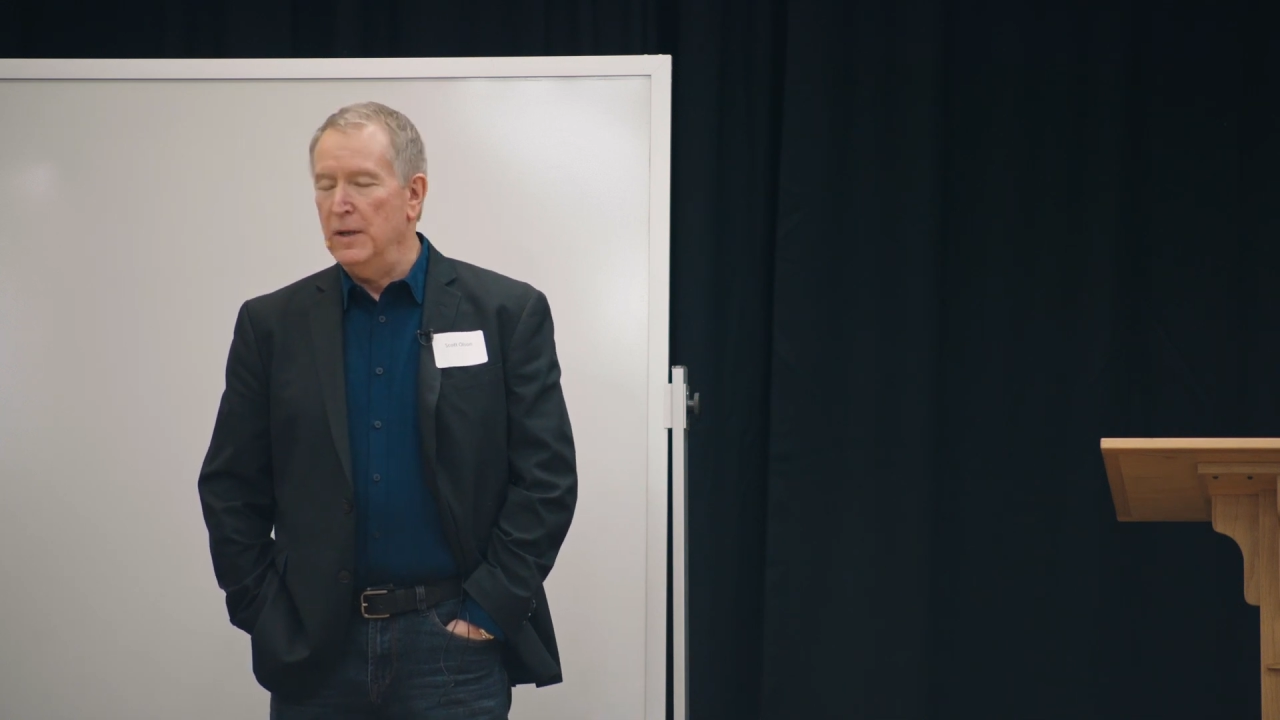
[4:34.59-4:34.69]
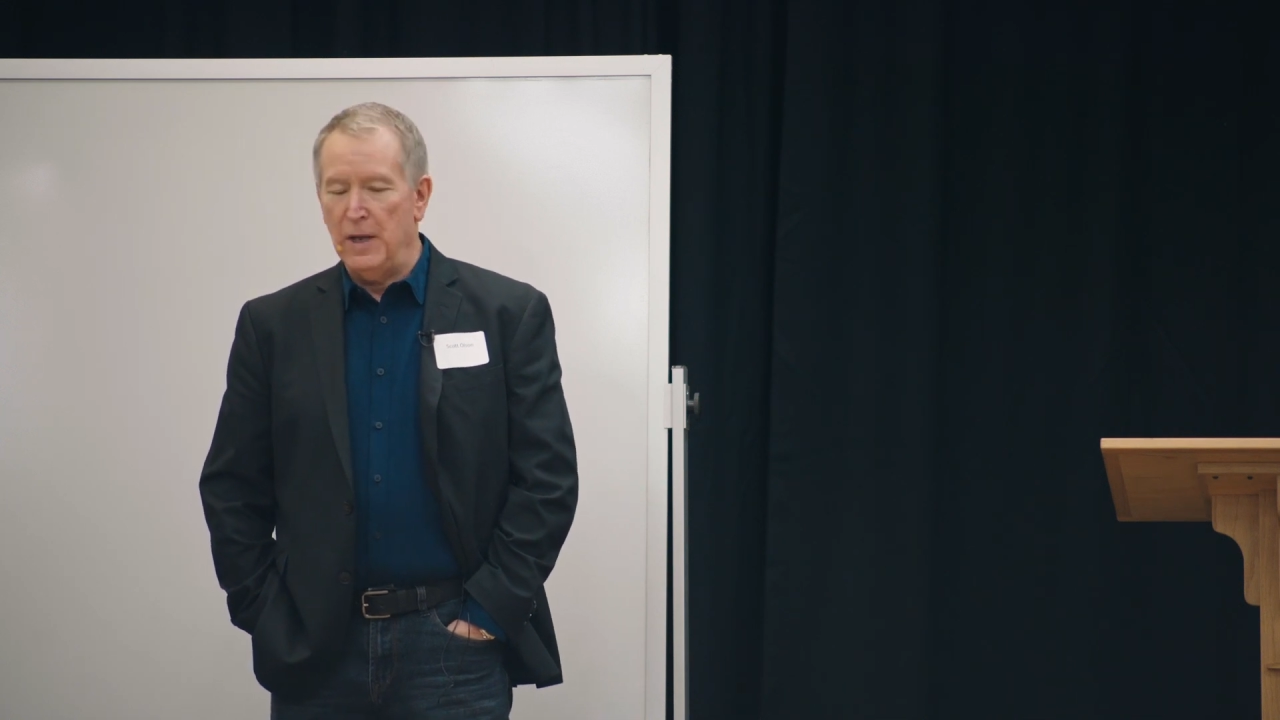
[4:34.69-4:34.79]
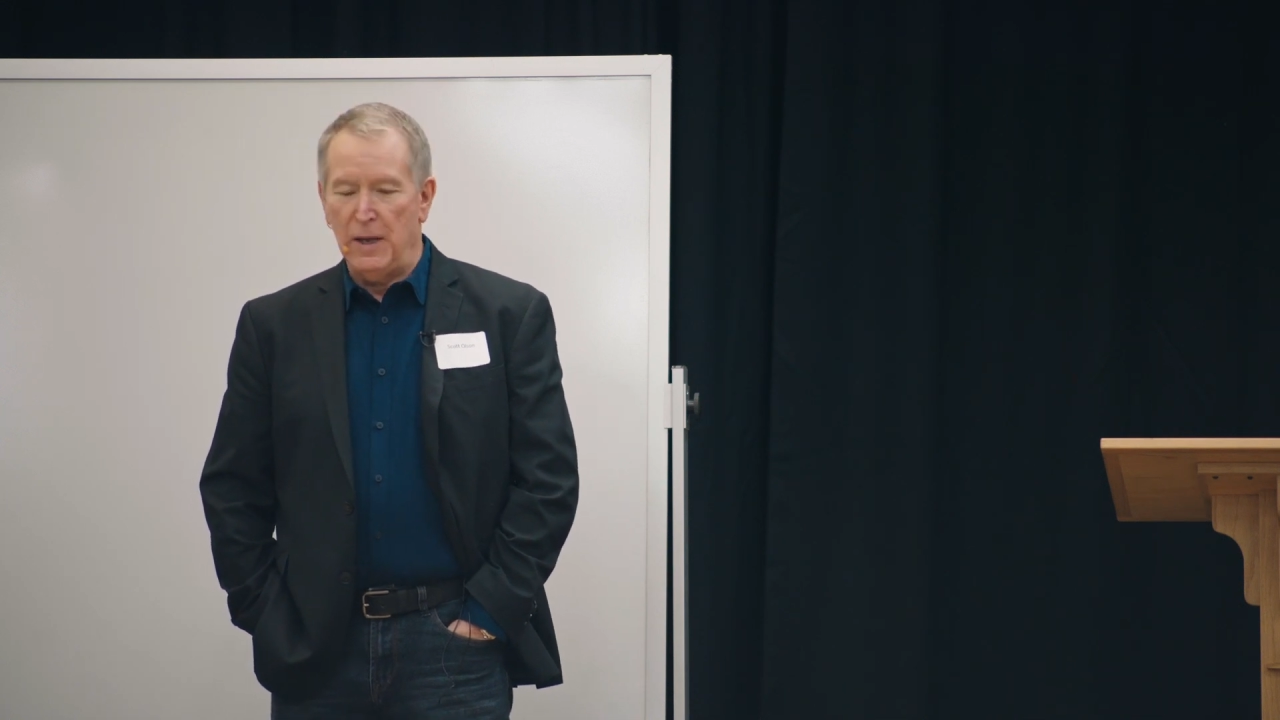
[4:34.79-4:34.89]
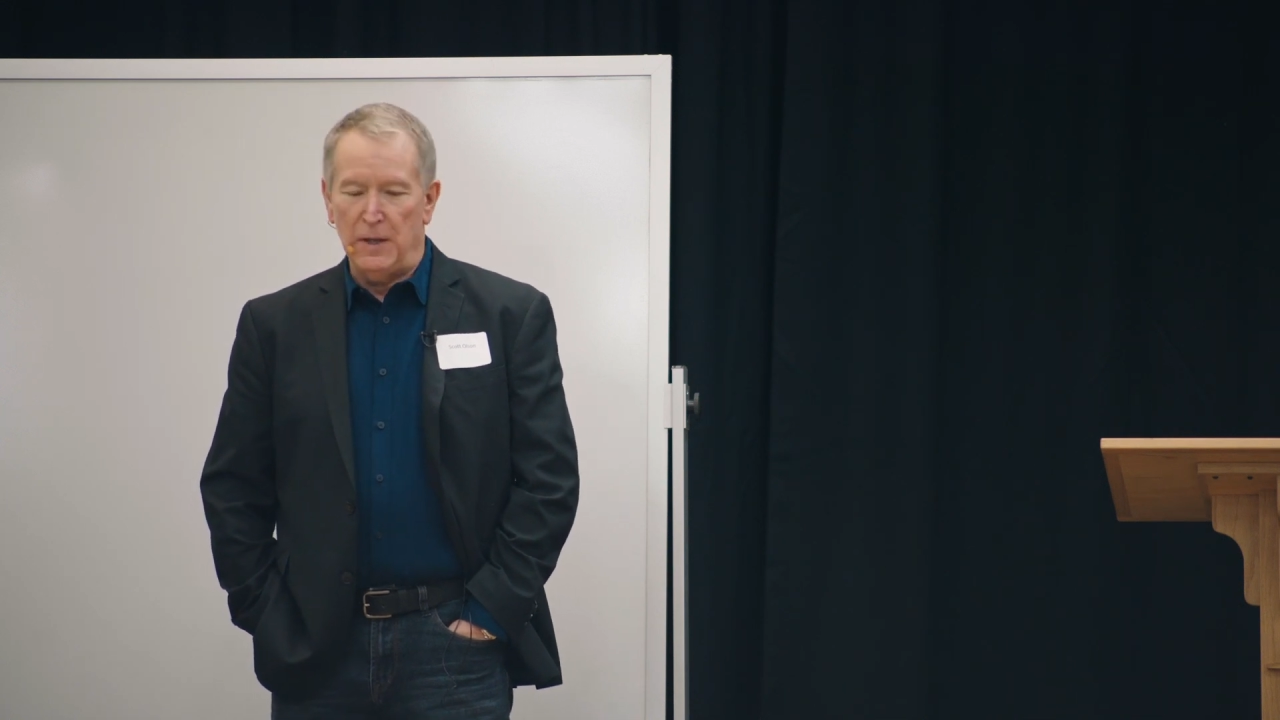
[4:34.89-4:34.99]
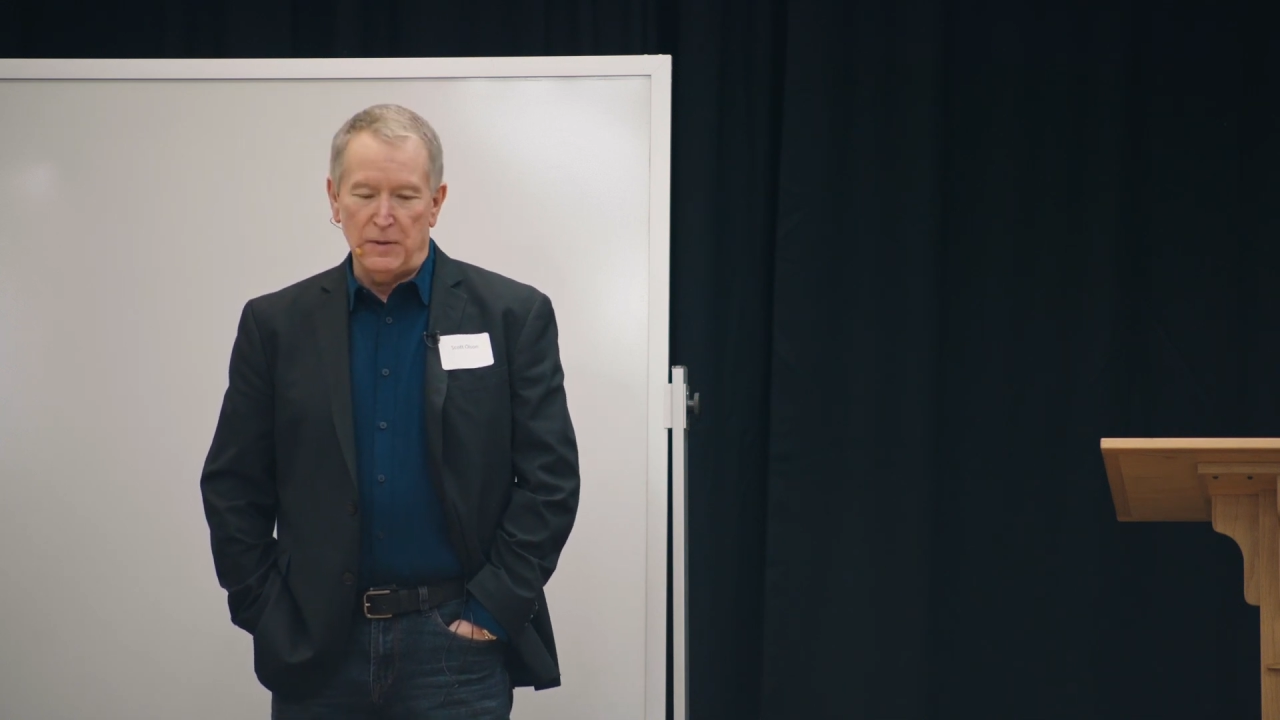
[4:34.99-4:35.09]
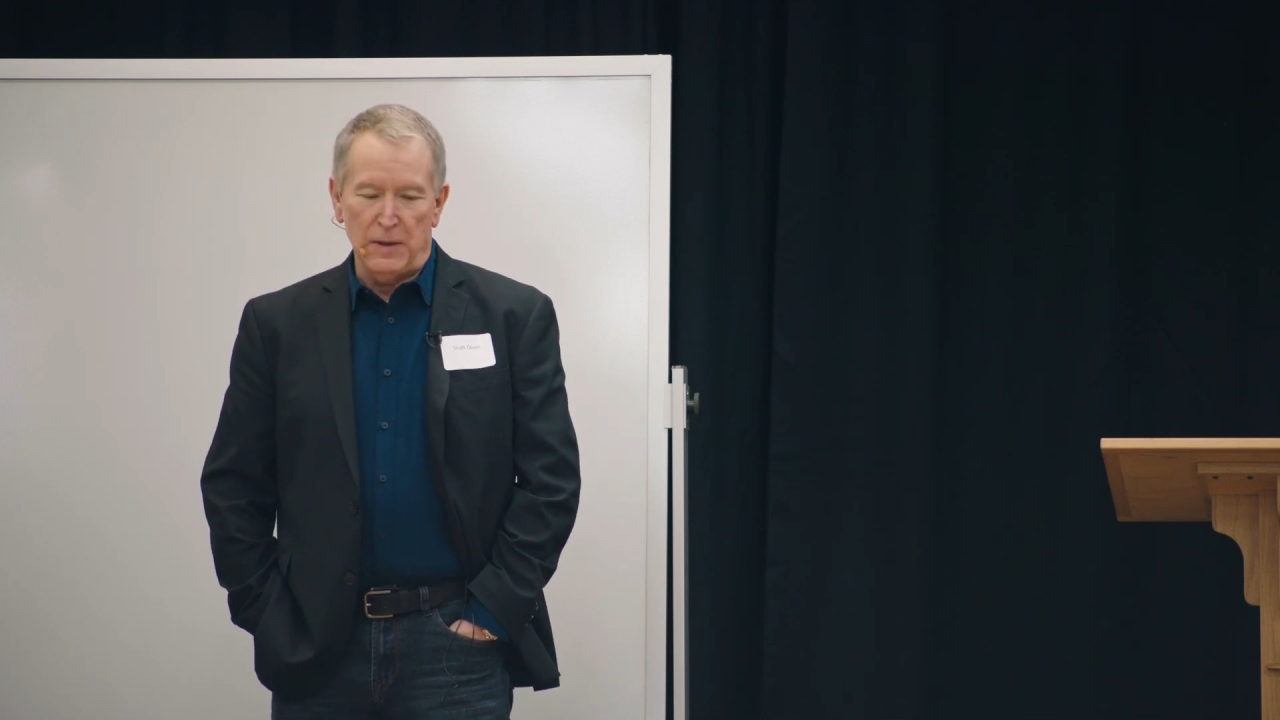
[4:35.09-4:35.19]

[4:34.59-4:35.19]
and